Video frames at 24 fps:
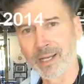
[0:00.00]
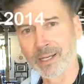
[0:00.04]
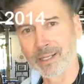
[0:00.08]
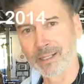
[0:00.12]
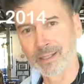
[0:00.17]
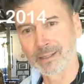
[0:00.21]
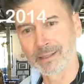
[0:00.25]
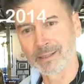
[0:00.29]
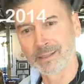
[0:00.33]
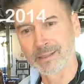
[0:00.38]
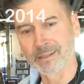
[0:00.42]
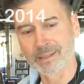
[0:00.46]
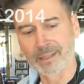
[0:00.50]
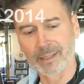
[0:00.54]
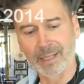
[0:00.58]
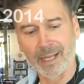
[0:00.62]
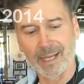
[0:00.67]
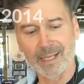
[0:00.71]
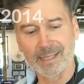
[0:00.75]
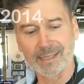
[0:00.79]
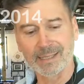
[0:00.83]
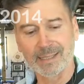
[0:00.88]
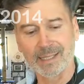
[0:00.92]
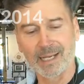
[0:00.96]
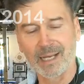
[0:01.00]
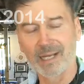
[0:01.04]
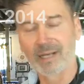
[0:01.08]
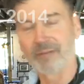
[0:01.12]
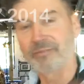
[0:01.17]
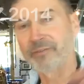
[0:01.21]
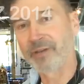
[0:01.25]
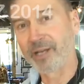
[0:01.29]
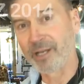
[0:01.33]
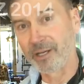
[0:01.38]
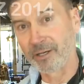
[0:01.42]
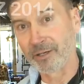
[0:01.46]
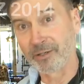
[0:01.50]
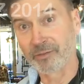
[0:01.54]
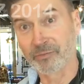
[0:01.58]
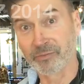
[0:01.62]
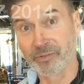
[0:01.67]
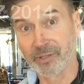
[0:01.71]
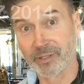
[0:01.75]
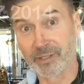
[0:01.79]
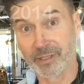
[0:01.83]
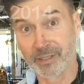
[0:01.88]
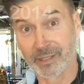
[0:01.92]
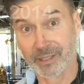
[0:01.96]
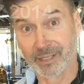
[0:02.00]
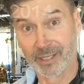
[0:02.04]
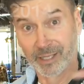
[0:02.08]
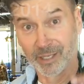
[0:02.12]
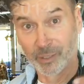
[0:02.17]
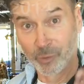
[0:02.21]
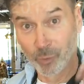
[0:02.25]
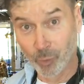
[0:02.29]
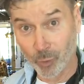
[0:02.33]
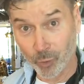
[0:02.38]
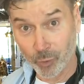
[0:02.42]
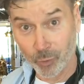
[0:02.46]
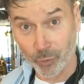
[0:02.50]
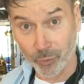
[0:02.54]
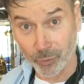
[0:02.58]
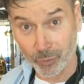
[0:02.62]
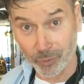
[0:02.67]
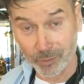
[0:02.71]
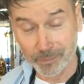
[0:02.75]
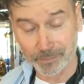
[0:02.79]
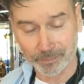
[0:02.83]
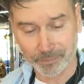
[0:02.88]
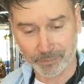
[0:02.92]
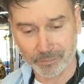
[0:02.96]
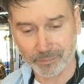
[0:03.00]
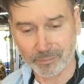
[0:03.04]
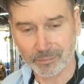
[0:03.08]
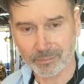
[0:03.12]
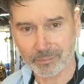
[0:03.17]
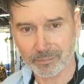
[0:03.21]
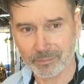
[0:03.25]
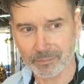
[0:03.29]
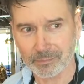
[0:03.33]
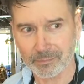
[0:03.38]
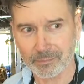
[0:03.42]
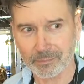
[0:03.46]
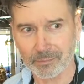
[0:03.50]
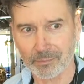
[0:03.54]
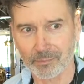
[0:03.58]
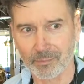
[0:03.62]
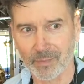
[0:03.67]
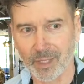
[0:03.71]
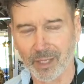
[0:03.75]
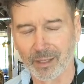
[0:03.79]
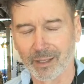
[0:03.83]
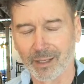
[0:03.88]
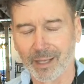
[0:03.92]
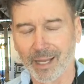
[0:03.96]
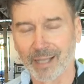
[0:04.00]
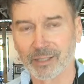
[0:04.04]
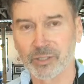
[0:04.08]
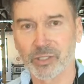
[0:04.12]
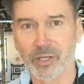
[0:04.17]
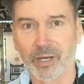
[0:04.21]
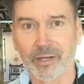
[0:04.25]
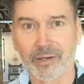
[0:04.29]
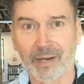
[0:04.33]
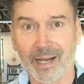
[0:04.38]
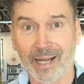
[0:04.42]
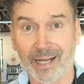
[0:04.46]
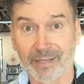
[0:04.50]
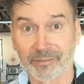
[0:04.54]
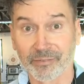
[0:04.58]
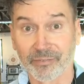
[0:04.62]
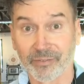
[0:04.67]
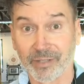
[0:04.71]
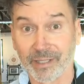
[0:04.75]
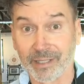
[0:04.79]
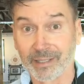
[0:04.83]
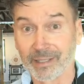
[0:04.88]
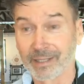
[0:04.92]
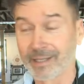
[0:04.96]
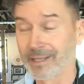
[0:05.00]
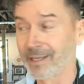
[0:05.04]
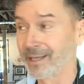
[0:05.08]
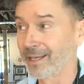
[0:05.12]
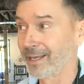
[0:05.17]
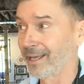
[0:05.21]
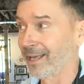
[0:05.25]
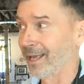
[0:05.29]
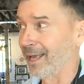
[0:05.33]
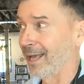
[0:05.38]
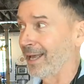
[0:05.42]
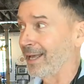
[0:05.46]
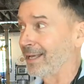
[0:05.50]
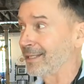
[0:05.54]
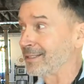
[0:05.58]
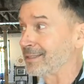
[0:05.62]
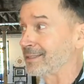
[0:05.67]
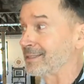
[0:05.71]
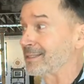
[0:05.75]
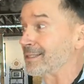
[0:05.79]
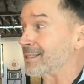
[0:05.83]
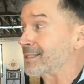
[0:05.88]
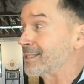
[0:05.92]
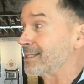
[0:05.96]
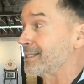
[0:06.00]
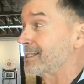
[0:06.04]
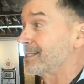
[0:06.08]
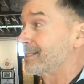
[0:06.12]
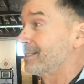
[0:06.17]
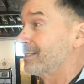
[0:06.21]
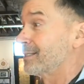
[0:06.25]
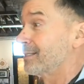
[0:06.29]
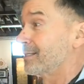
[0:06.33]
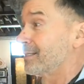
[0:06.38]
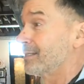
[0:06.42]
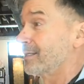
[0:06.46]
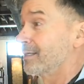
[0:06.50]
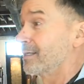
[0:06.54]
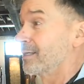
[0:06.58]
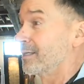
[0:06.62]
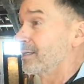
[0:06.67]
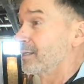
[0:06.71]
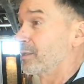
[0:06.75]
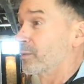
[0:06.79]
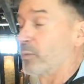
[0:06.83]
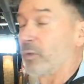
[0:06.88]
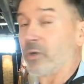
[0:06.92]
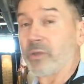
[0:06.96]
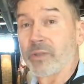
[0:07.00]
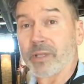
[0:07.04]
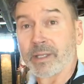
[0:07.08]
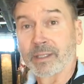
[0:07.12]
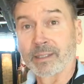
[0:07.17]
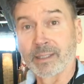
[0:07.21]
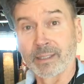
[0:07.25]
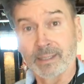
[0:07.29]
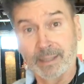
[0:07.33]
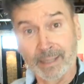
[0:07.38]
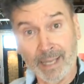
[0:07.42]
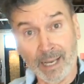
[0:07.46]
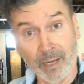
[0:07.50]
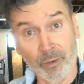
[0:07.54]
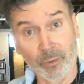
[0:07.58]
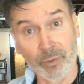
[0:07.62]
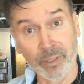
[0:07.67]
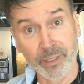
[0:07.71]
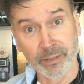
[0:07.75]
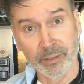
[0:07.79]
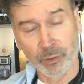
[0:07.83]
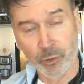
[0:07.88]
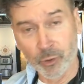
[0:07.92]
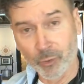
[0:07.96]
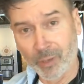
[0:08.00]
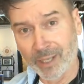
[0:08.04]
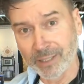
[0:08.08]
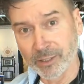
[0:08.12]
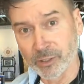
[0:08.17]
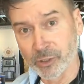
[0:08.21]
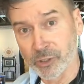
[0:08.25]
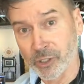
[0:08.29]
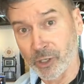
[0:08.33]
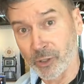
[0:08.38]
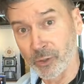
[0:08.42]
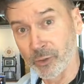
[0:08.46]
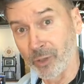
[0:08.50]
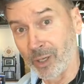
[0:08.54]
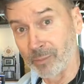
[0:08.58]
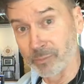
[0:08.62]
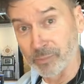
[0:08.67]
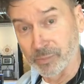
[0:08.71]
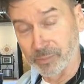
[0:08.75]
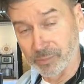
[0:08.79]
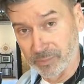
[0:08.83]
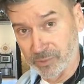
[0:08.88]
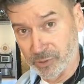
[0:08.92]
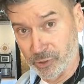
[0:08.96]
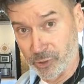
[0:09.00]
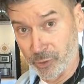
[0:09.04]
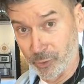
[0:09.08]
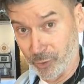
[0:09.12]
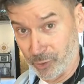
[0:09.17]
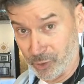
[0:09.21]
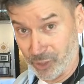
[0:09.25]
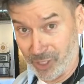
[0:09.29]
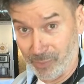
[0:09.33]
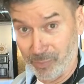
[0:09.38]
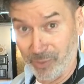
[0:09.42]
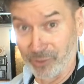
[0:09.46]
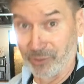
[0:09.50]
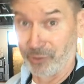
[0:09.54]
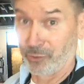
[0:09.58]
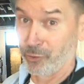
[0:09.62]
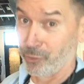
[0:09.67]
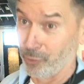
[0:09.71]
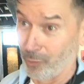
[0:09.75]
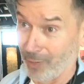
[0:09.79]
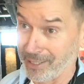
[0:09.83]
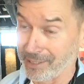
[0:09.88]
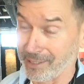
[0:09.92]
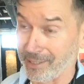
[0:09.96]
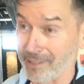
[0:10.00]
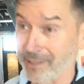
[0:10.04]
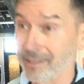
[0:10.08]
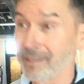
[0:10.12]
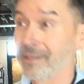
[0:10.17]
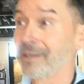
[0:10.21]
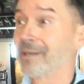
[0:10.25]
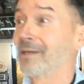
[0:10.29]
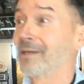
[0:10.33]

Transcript: are in the last half hour of the inaugural Outside Art Fair, and we're in the gallery, the curated show. I'm Stuart Shepherd, the curator.